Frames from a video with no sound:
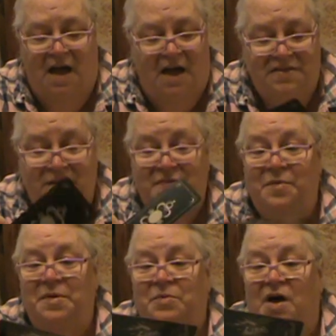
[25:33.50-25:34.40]
I think some
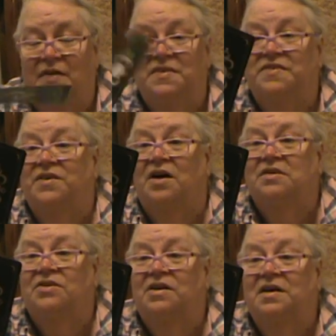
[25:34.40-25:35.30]
people call this the
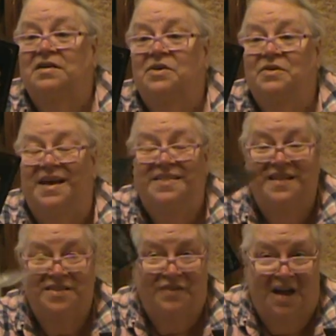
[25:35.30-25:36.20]
art card. Okay,
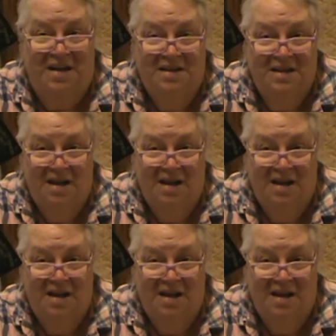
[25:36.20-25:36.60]
that's fine.